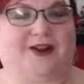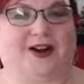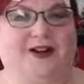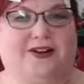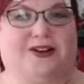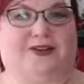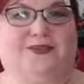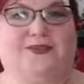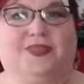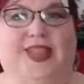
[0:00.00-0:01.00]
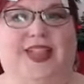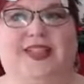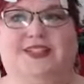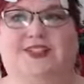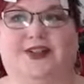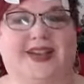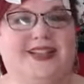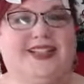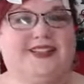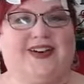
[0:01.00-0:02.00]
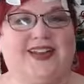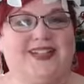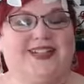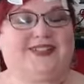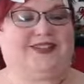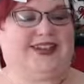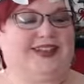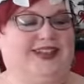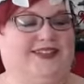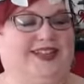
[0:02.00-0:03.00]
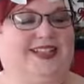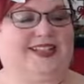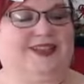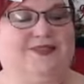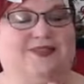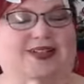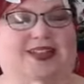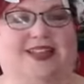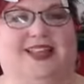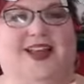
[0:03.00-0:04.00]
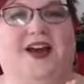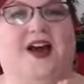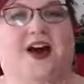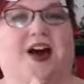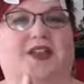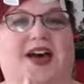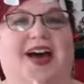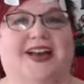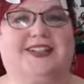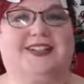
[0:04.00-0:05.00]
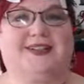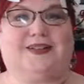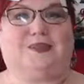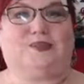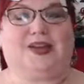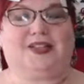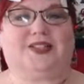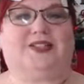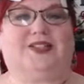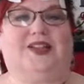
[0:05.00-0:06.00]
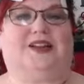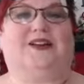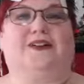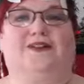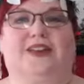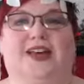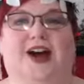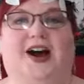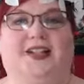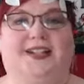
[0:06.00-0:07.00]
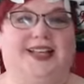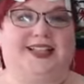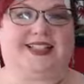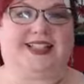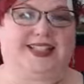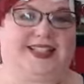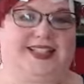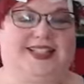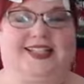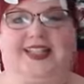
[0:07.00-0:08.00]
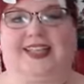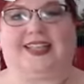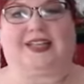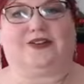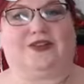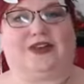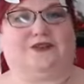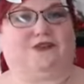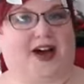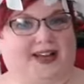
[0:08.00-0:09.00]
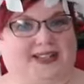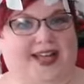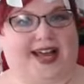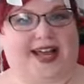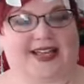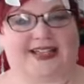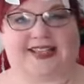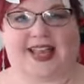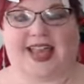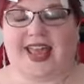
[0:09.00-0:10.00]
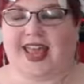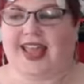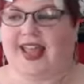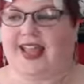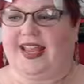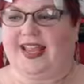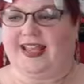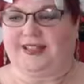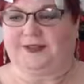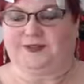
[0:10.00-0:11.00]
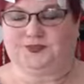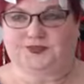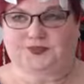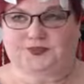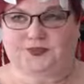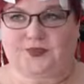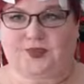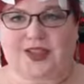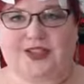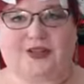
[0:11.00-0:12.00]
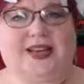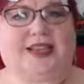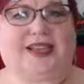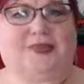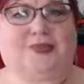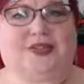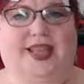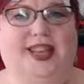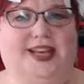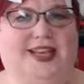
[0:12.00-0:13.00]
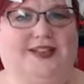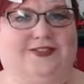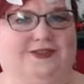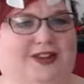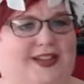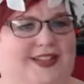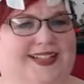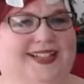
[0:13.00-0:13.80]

are you? It's crazy, crazy around here, isn't it? With all the hustle and bustle of the holiday season and getting everything finalized and trying to keep your sanity, right?